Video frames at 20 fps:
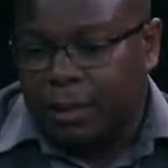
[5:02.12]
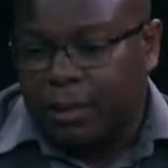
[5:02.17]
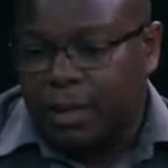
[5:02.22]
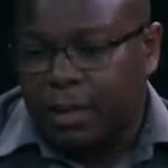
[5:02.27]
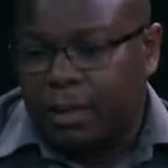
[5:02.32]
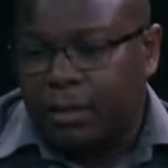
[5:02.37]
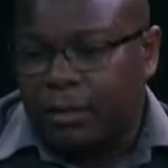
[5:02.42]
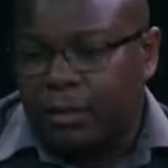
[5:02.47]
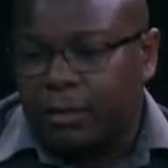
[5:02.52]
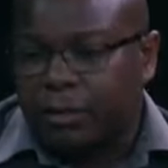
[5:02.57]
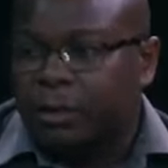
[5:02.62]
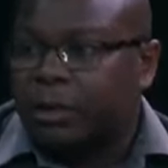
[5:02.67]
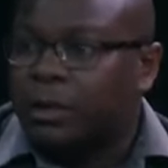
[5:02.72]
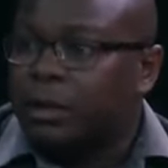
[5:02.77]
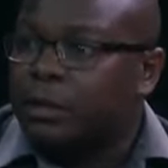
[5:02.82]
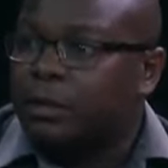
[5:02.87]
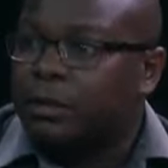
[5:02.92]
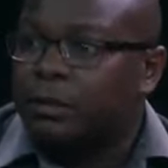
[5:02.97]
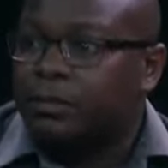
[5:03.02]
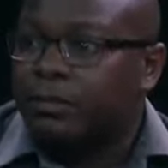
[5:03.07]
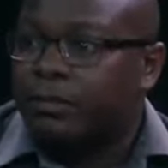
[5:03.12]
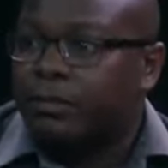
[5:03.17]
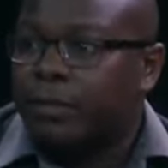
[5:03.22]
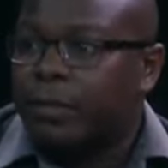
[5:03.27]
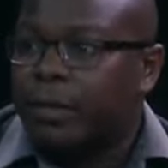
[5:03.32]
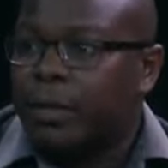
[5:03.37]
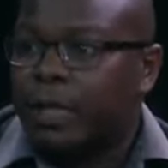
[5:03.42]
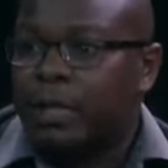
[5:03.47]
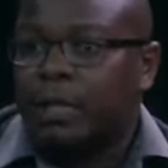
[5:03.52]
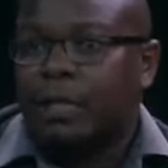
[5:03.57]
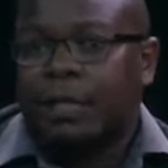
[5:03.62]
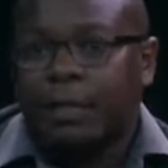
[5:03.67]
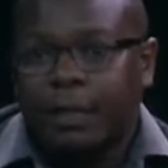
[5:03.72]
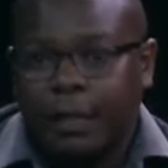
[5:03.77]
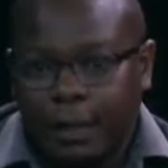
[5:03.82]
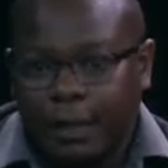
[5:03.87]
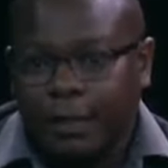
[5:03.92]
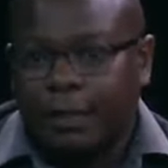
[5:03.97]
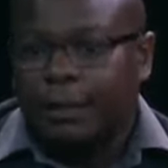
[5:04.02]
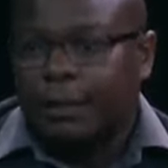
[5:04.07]
cycles.
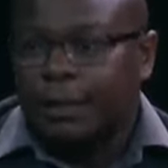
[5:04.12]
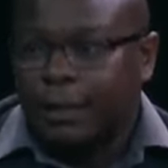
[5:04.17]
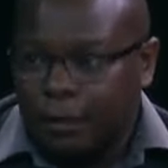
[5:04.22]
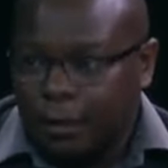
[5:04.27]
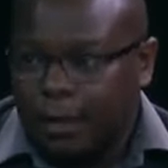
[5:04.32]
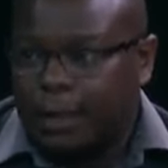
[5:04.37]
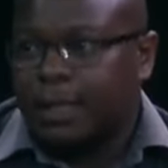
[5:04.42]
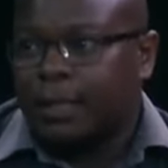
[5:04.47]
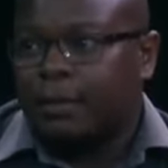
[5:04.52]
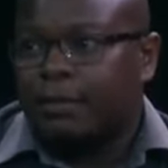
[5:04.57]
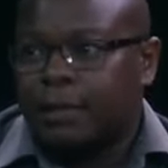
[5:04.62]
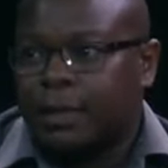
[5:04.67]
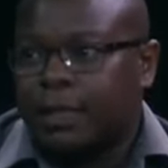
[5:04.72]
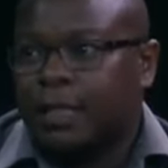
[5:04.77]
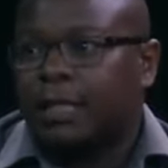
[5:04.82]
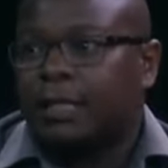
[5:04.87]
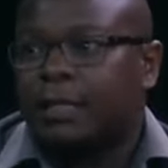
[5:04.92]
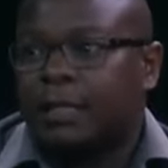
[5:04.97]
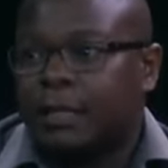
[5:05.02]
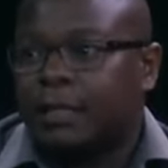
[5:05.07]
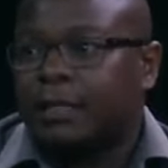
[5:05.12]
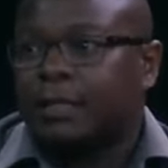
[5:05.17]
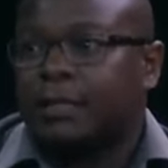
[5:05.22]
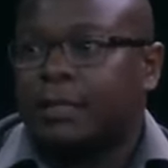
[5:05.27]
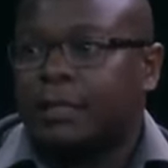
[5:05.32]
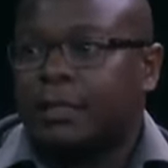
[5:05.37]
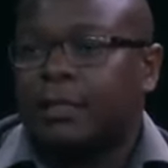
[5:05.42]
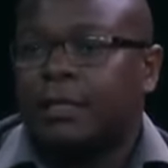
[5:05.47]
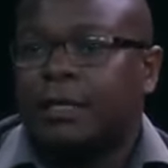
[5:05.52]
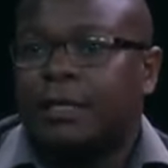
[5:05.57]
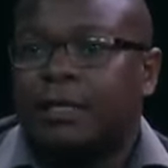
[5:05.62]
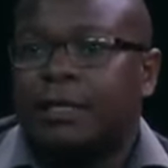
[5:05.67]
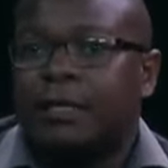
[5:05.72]
The drought cycles are increasing in